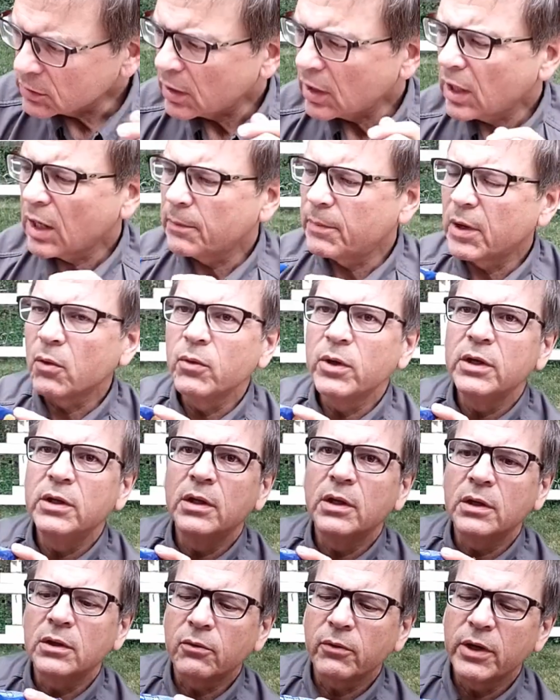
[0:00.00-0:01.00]
I better
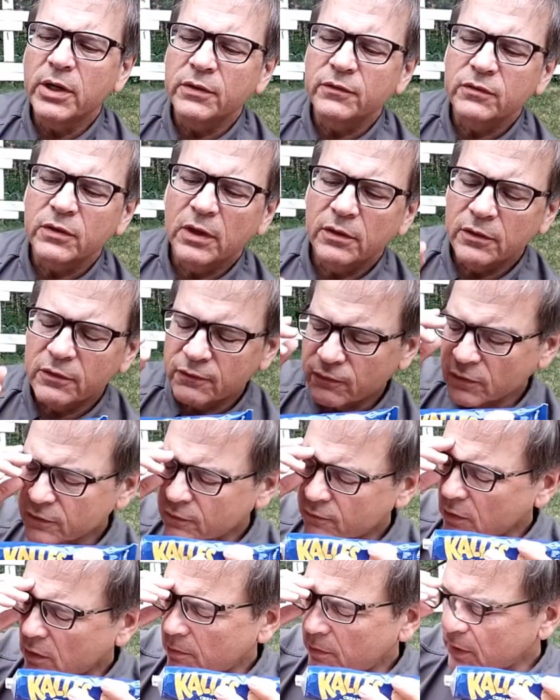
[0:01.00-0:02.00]
read the ingredients on this
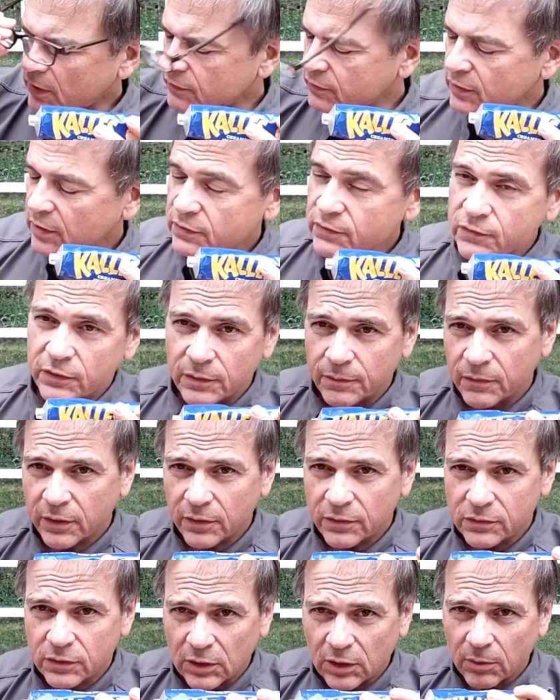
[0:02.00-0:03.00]
first of all, because it does seem
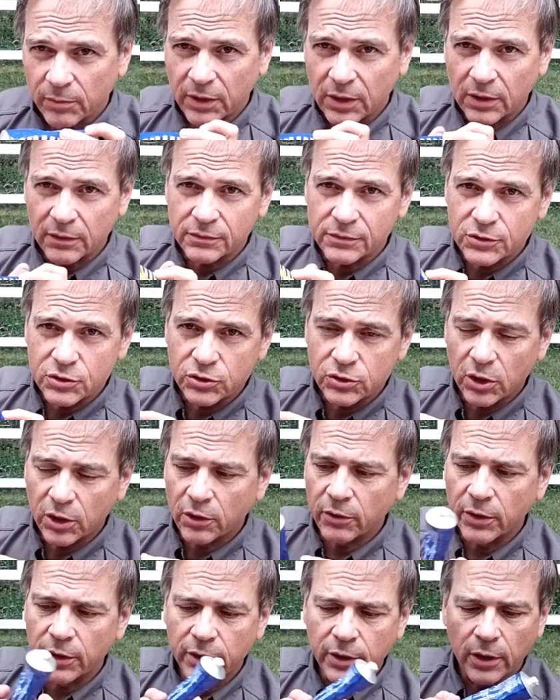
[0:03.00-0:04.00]
like there's a little bit of
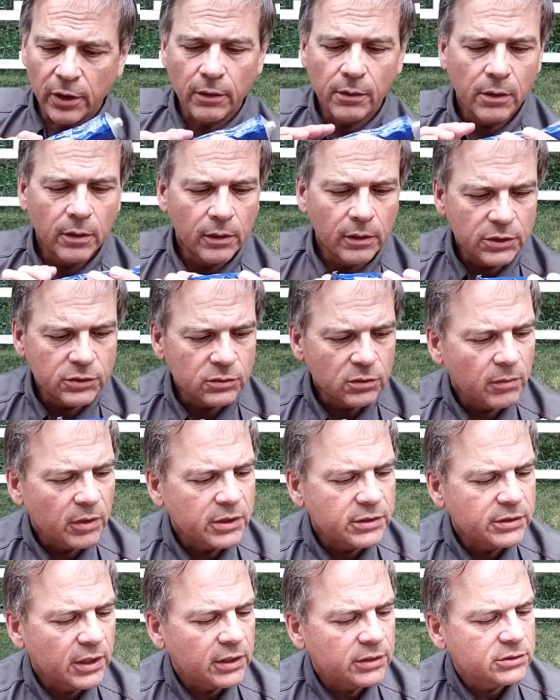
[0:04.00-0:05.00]
sugar in here. This one
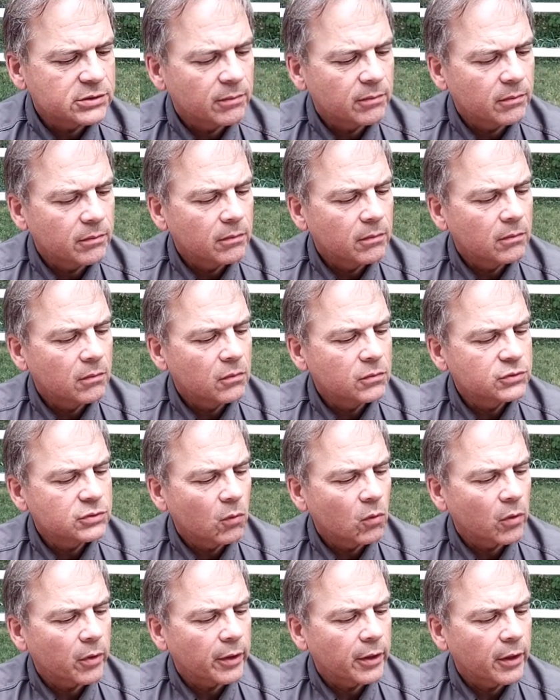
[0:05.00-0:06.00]
might take some
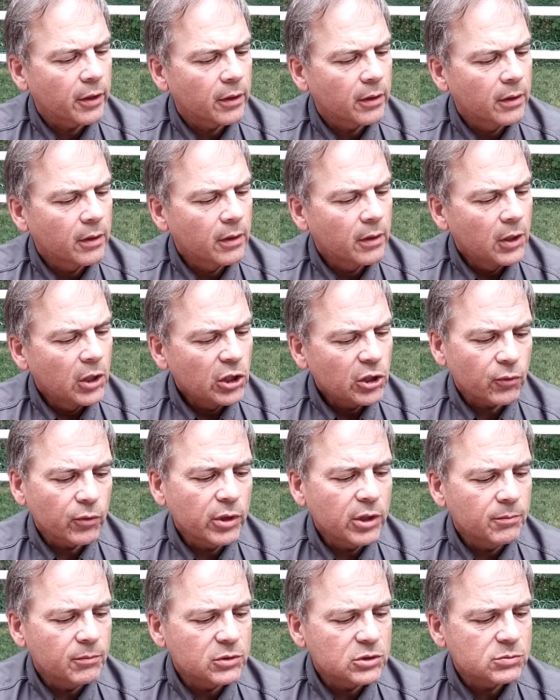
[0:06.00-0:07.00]
work here.
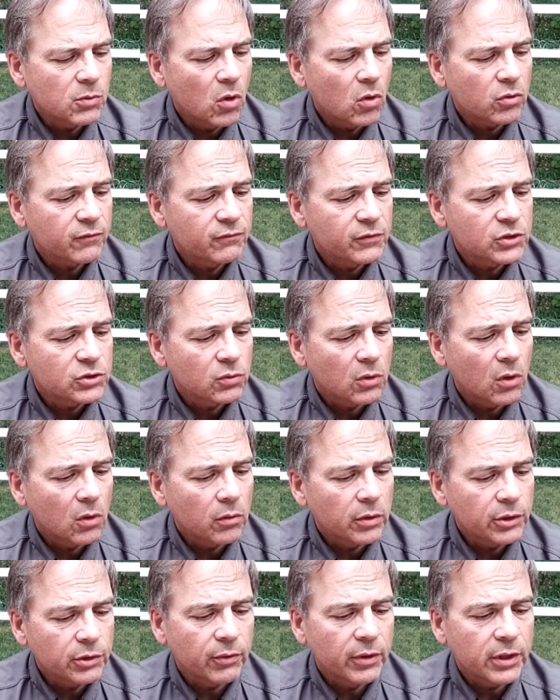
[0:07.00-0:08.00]
Creamed smoked fish
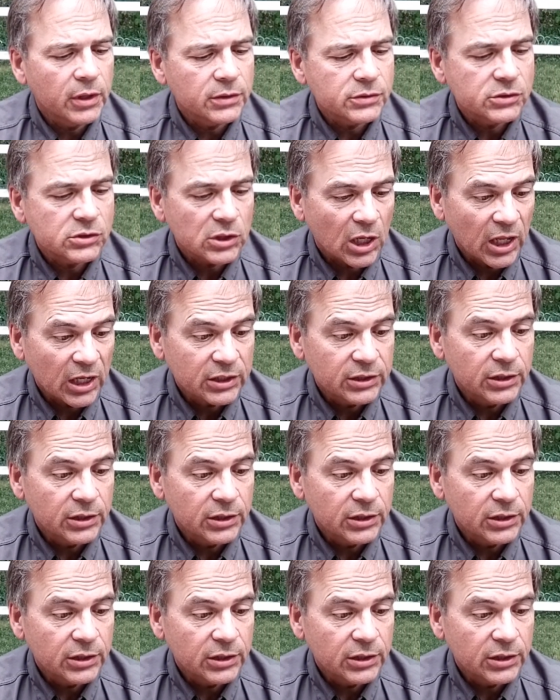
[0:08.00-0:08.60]
roe. Ingredients: